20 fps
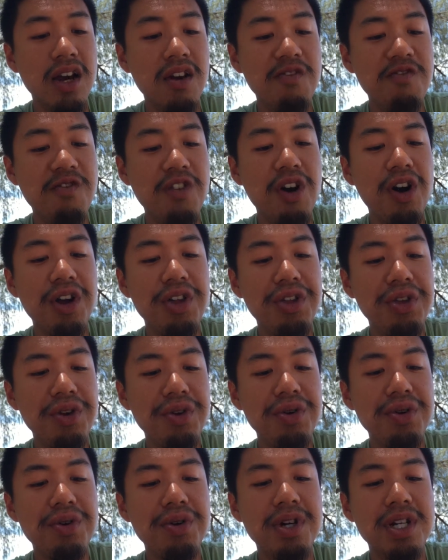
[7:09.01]
for
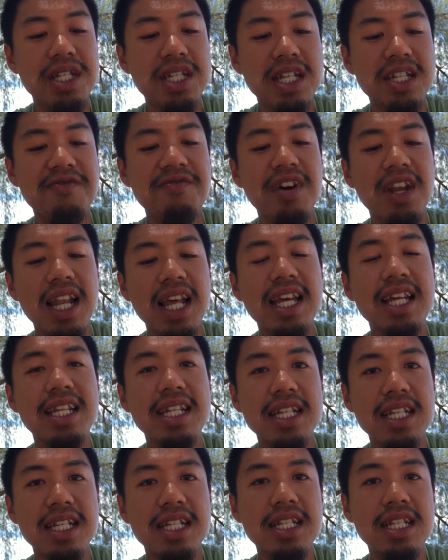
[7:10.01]
you, just for
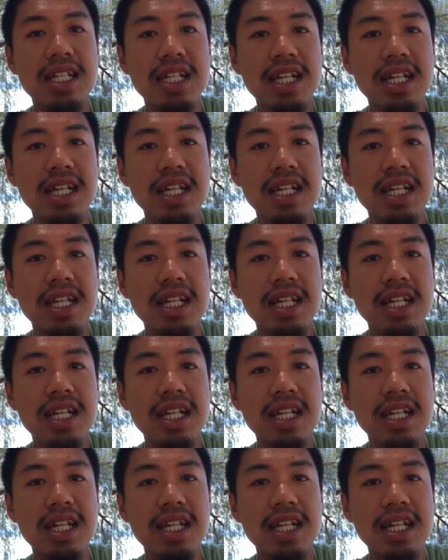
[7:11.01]
lady.